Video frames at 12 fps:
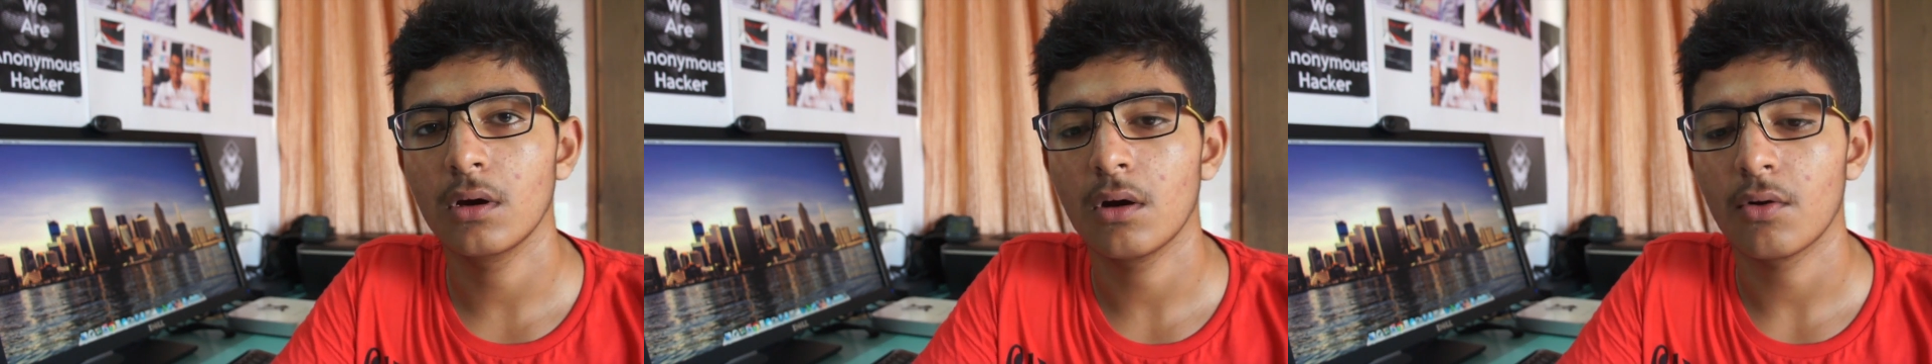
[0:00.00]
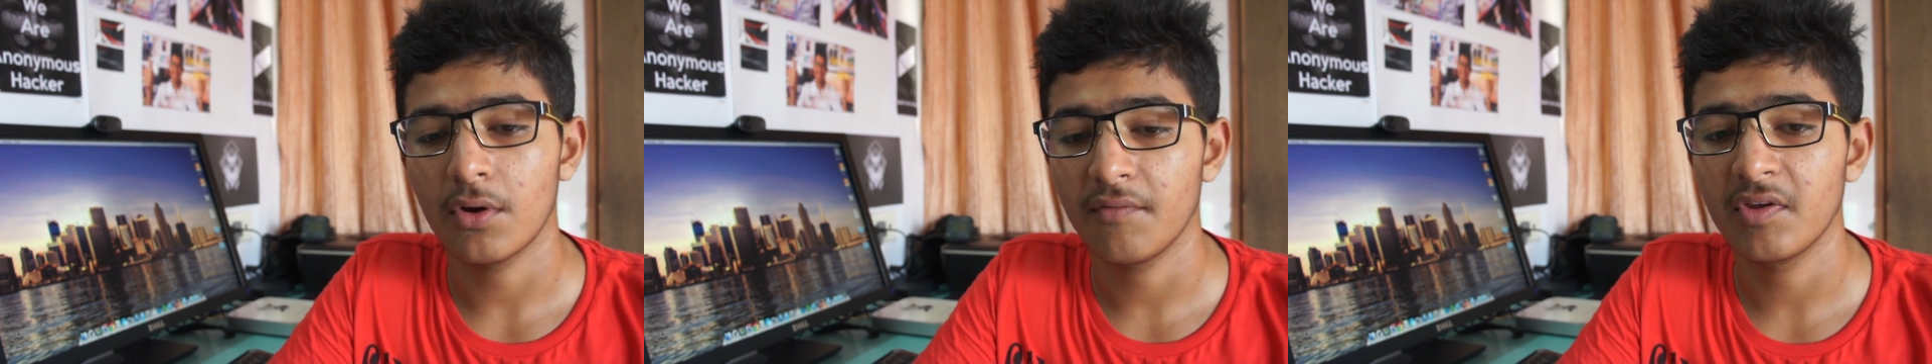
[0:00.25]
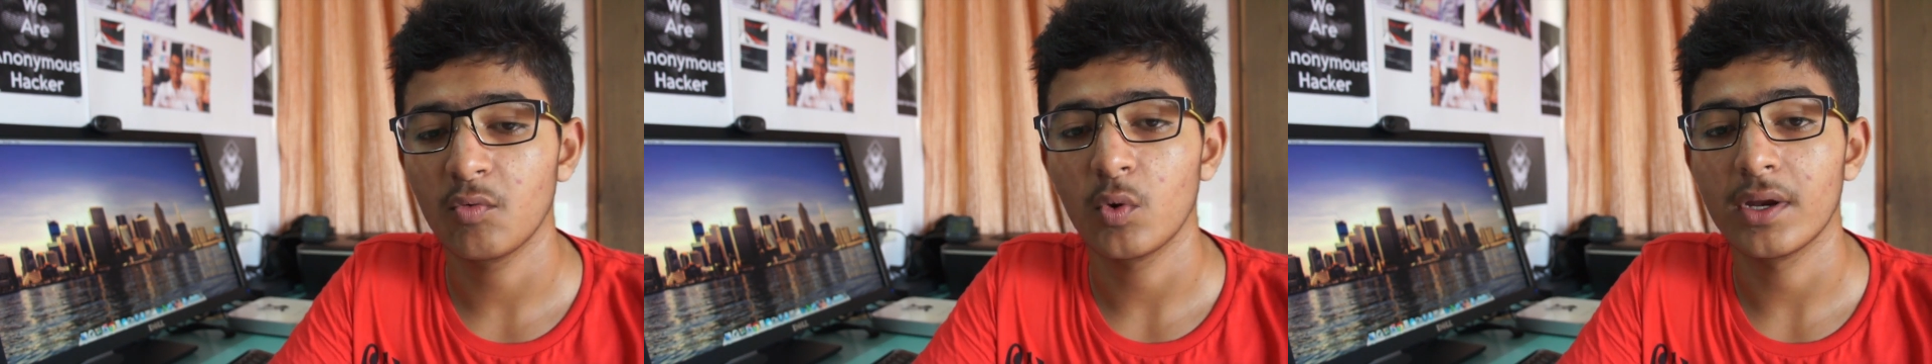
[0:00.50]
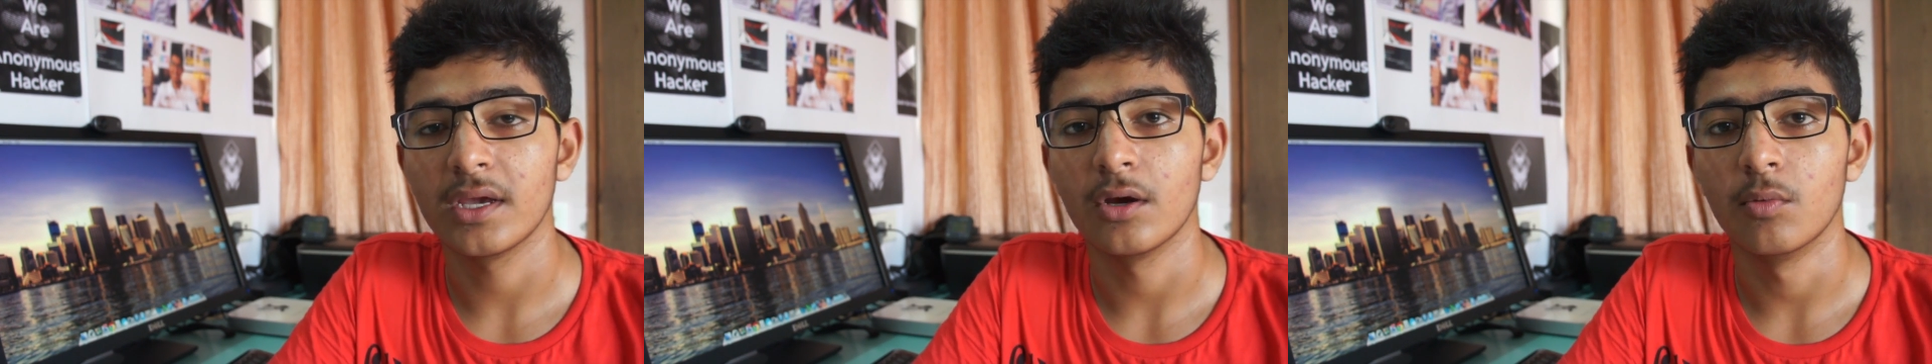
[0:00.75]
a review
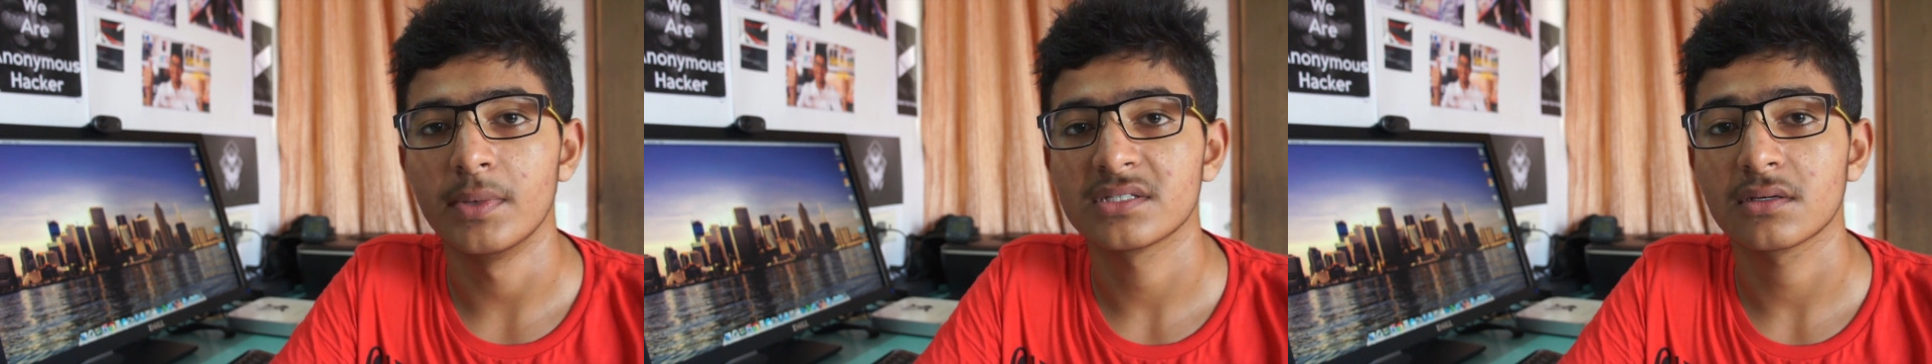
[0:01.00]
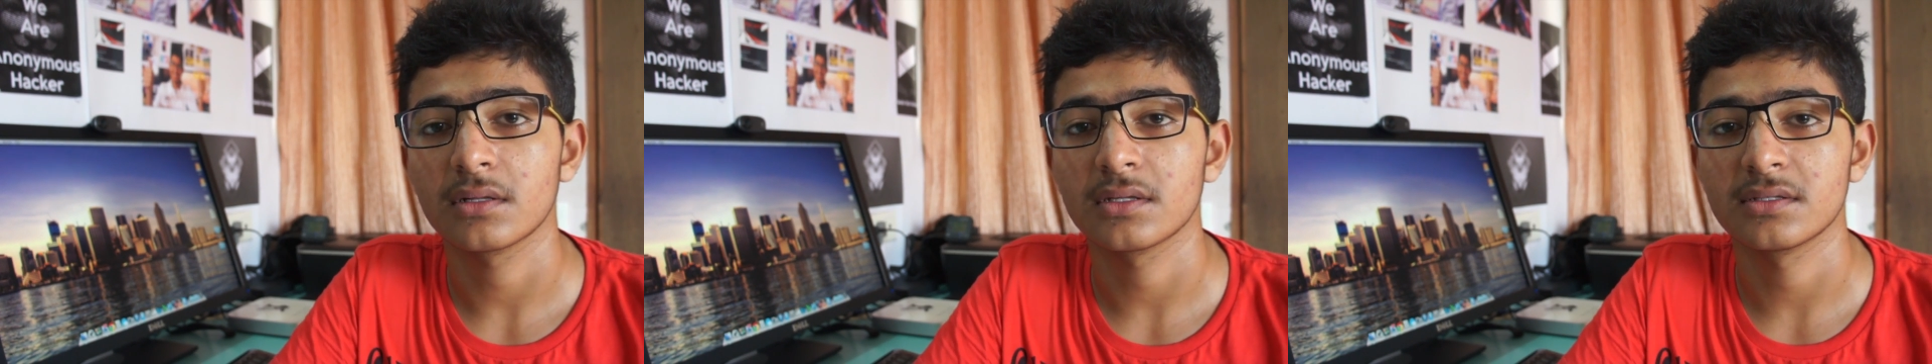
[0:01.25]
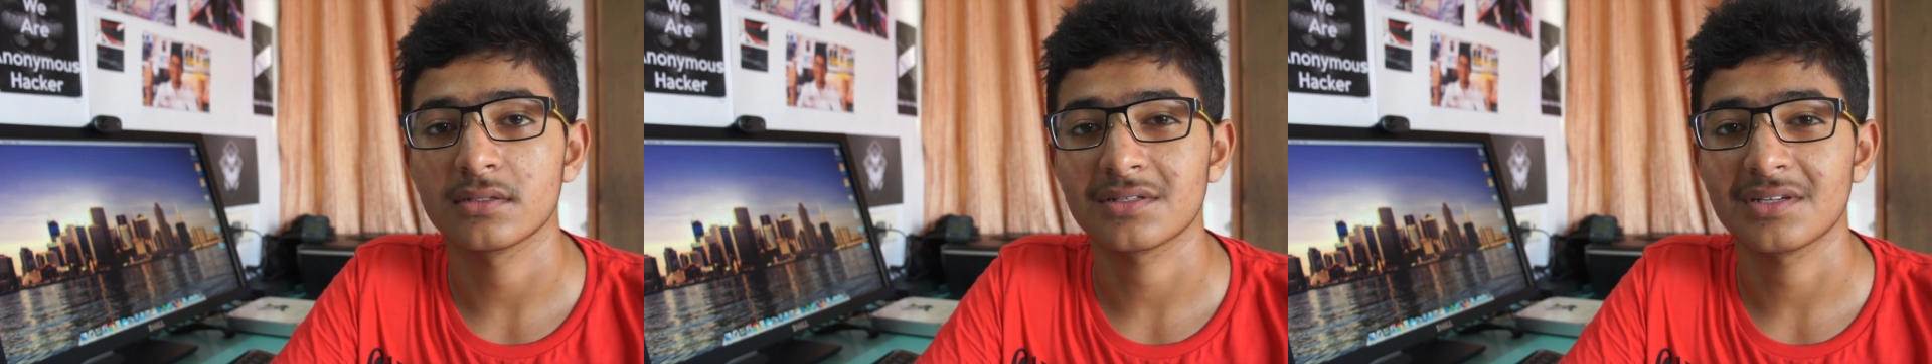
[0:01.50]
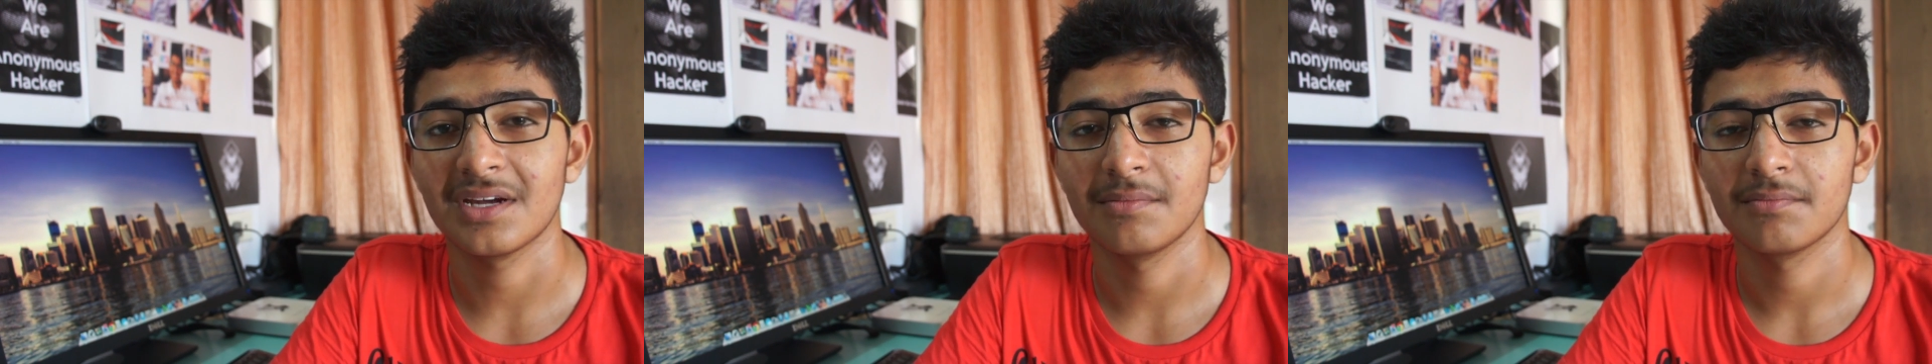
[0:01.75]
video basically
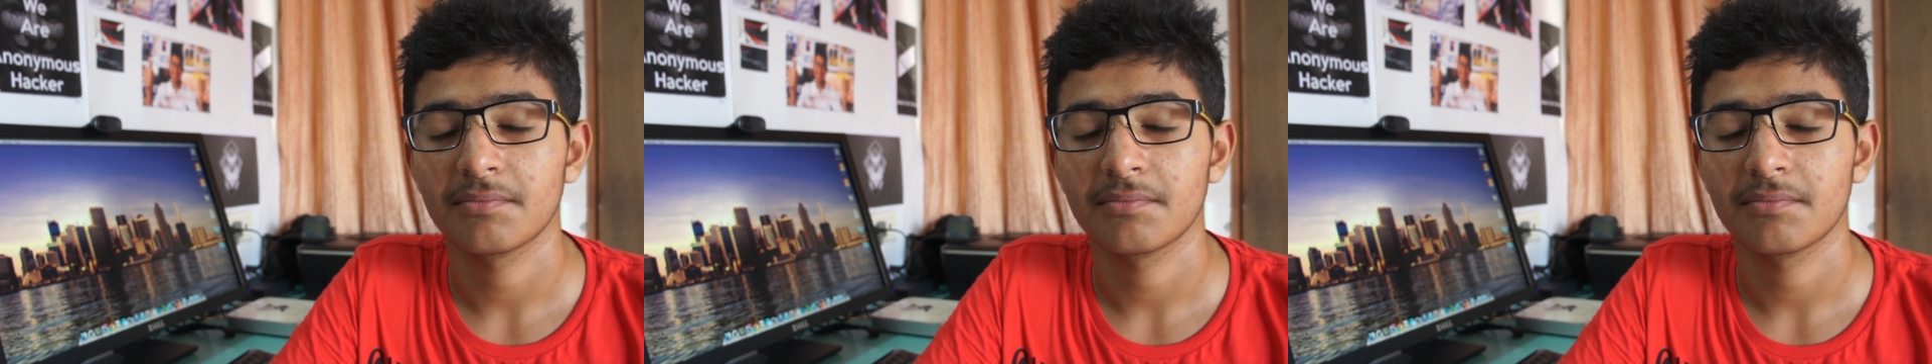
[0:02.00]
this time.